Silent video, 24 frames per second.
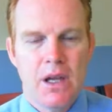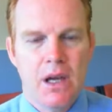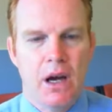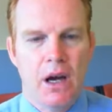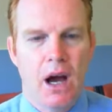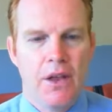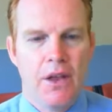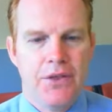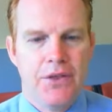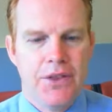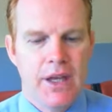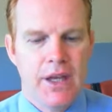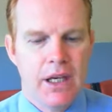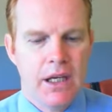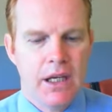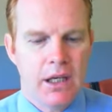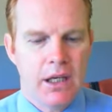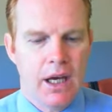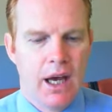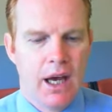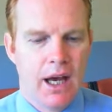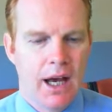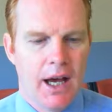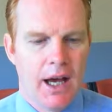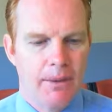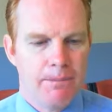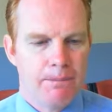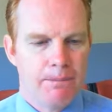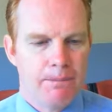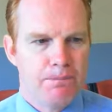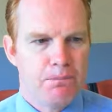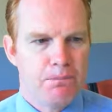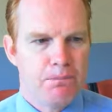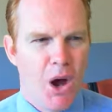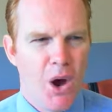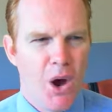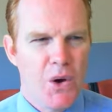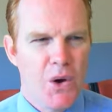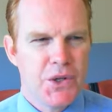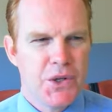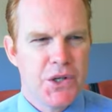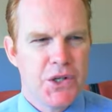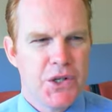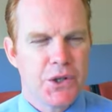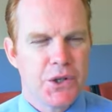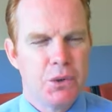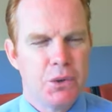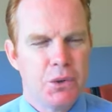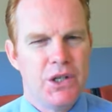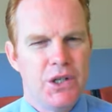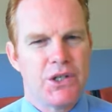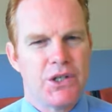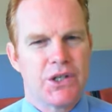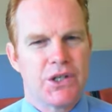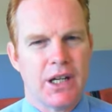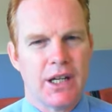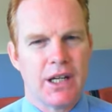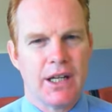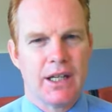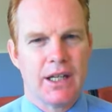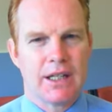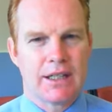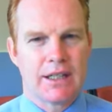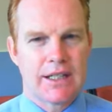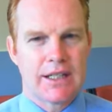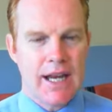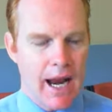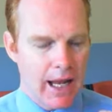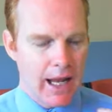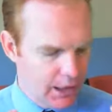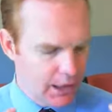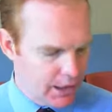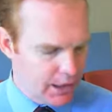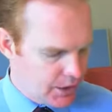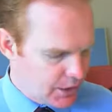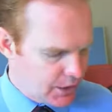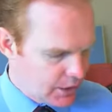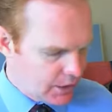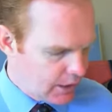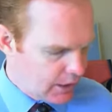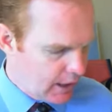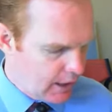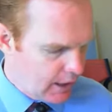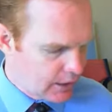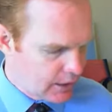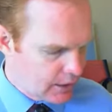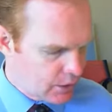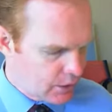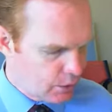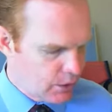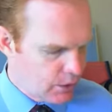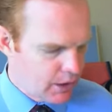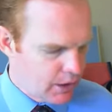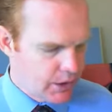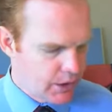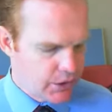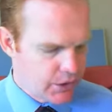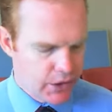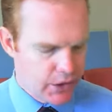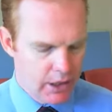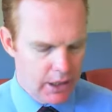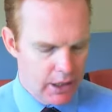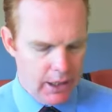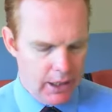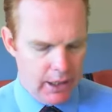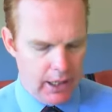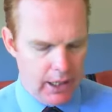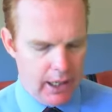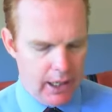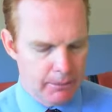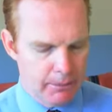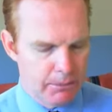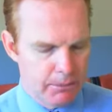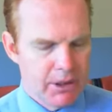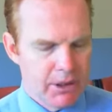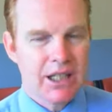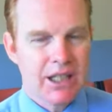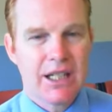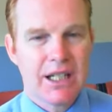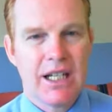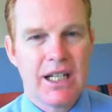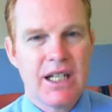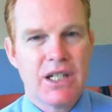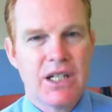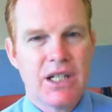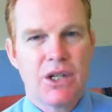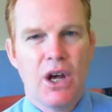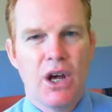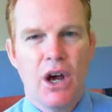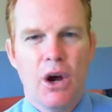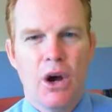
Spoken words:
I think Moses, through his talents and through his abilities,